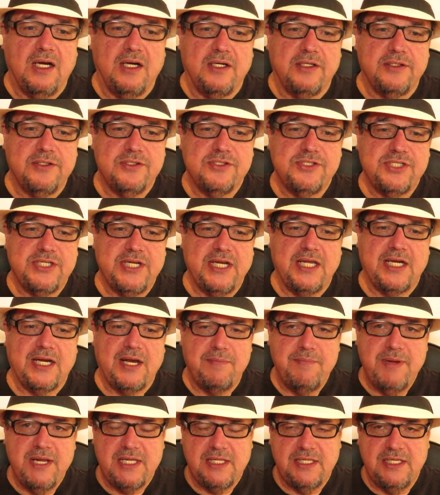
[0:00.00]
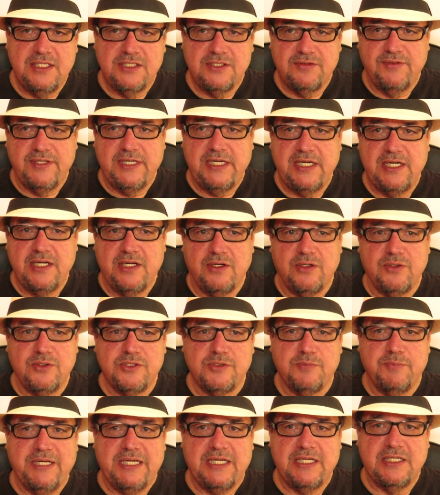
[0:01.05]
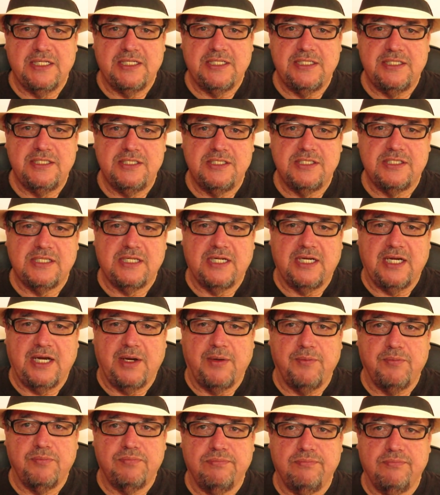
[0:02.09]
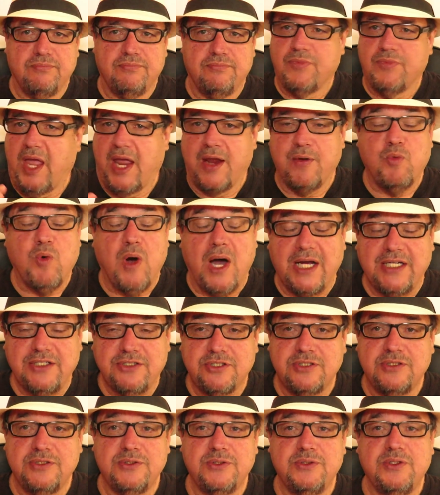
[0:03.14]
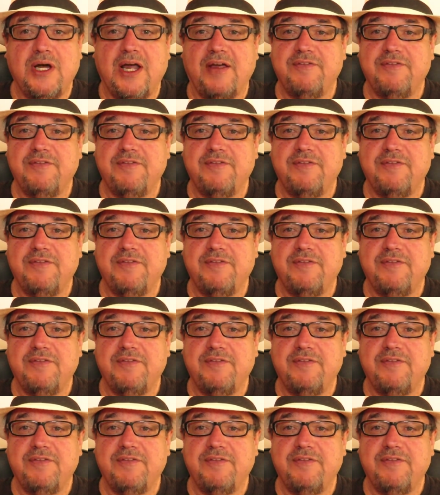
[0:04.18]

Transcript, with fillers: Understand I make these videos because I, I want to.